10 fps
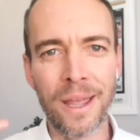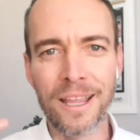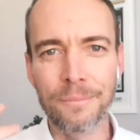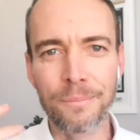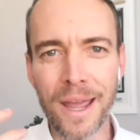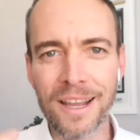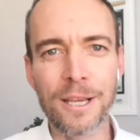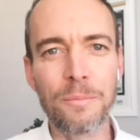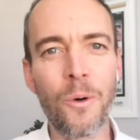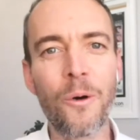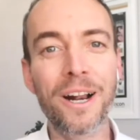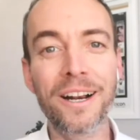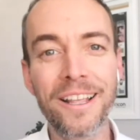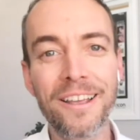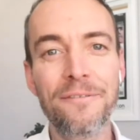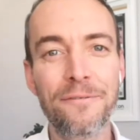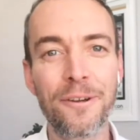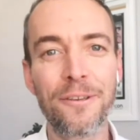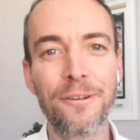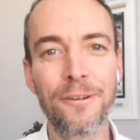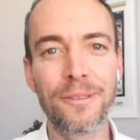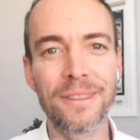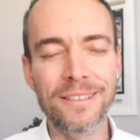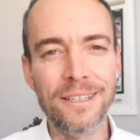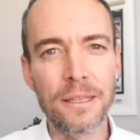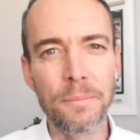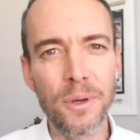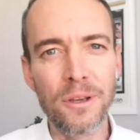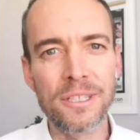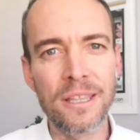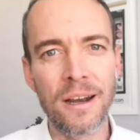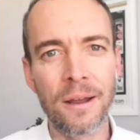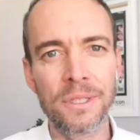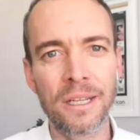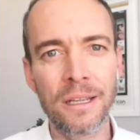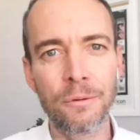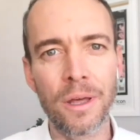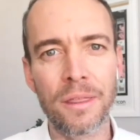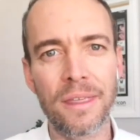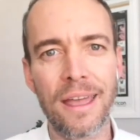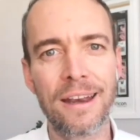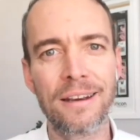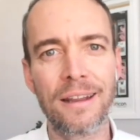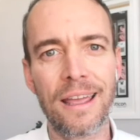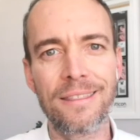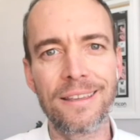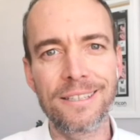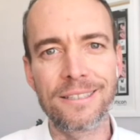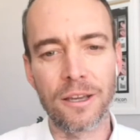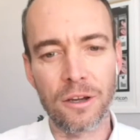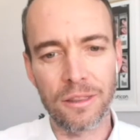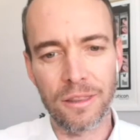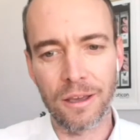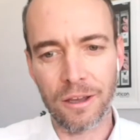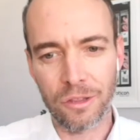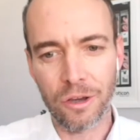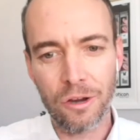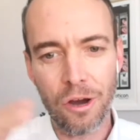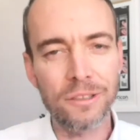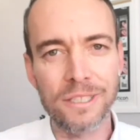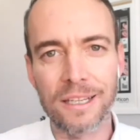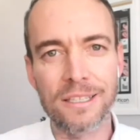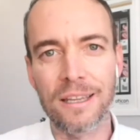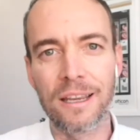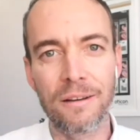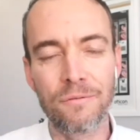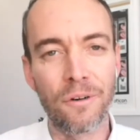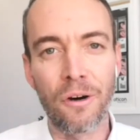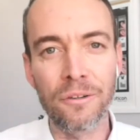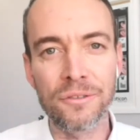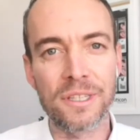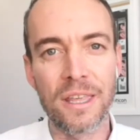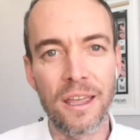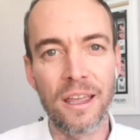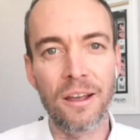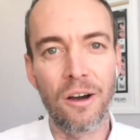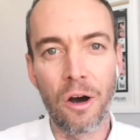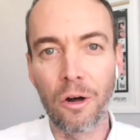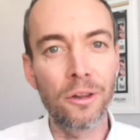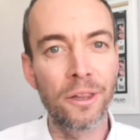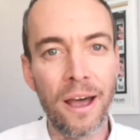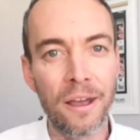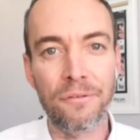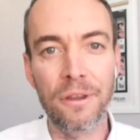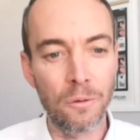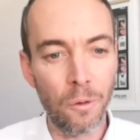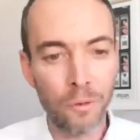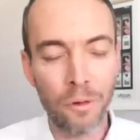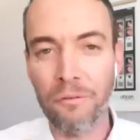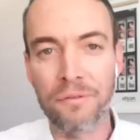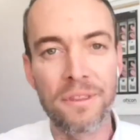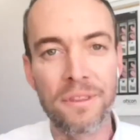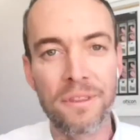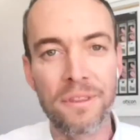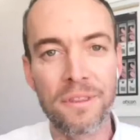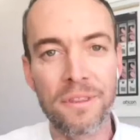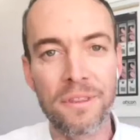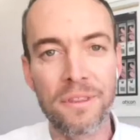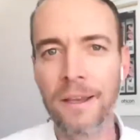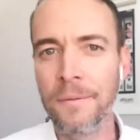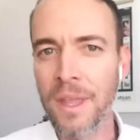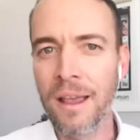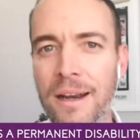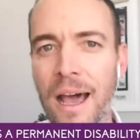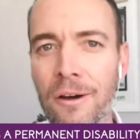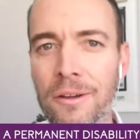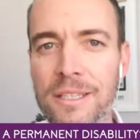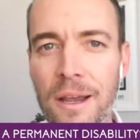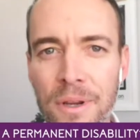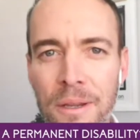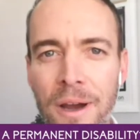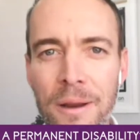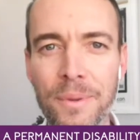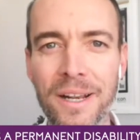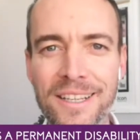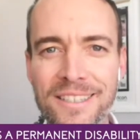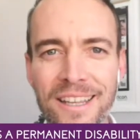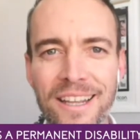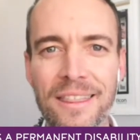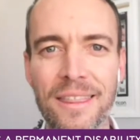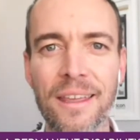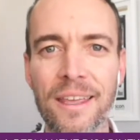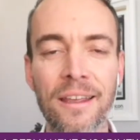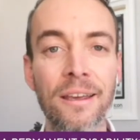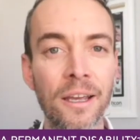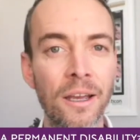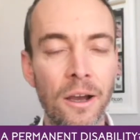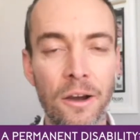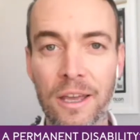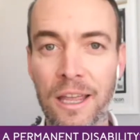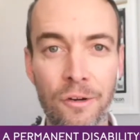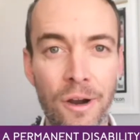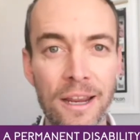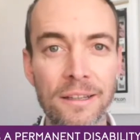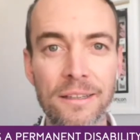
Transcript: makes it more clear for you. This is the person that I'm dealing with, and this is the context. It involves their whole life in all of these spheres. Now, somebody might be listening and thinking, okay, great,